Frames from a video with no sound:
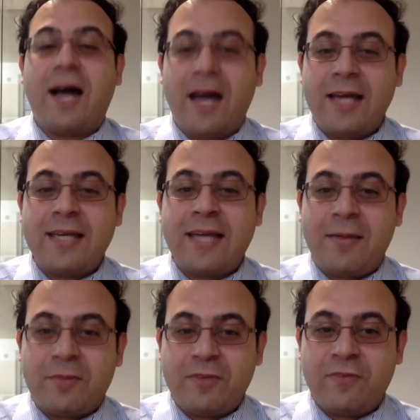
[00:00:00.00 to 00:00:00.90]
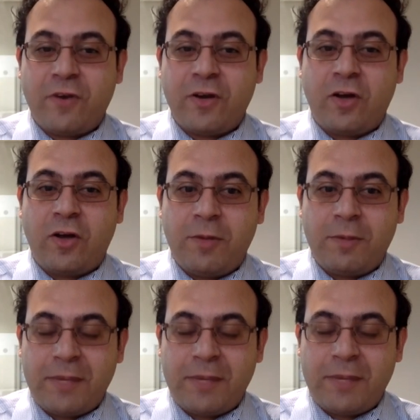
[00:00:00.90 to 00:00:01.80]
I am referring all my
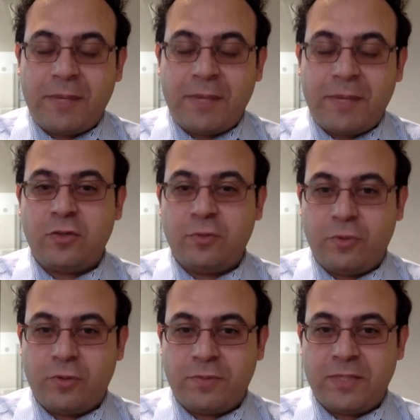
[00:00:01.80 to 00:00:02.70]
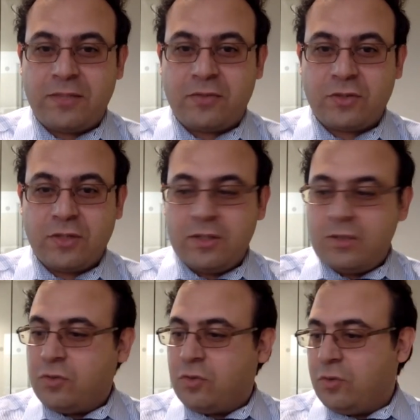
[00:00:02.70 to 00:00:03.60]
patients in newport beach
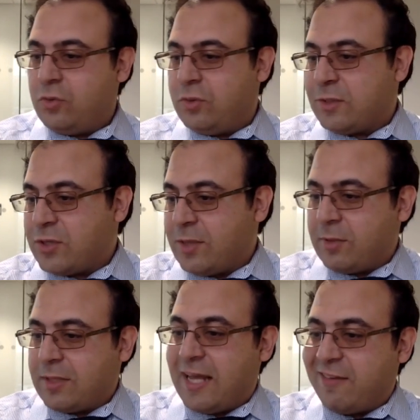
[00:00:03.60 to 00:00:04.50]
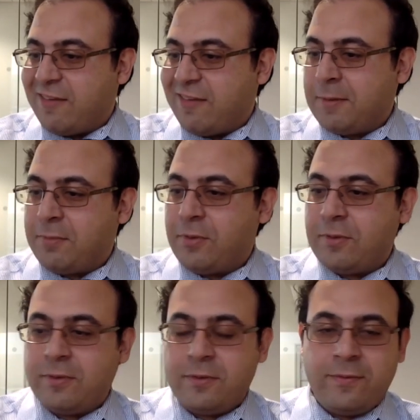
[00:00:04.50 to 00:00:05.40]
to the treble clef
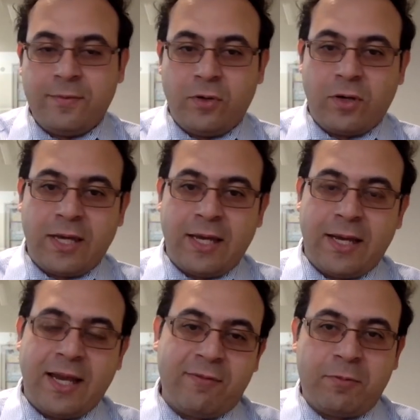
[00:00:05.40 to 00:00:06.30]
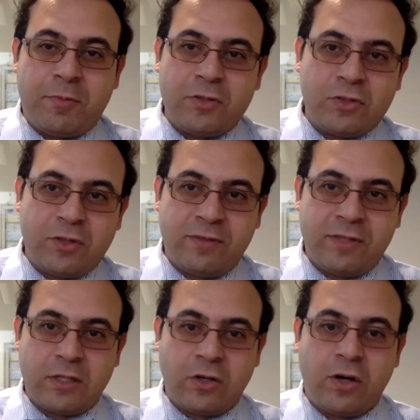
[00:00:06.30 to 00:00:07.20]
people okay and i have a bunch of
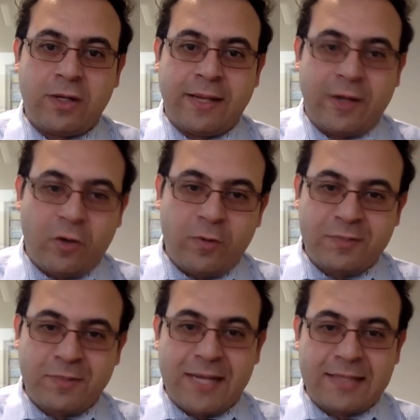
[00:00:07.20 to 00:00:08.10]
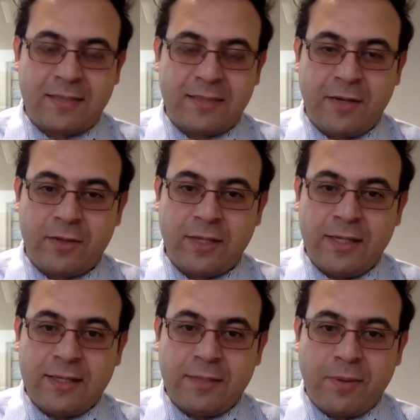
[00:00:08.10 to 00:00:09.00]
their cards, and i always pass them out
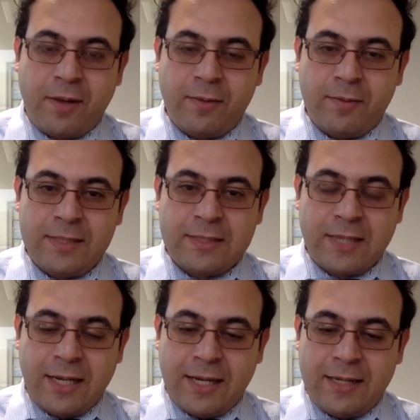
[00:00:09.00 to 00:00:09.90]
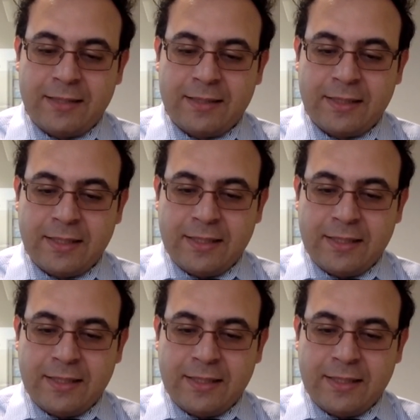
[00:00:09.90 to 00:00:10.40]
the problem is i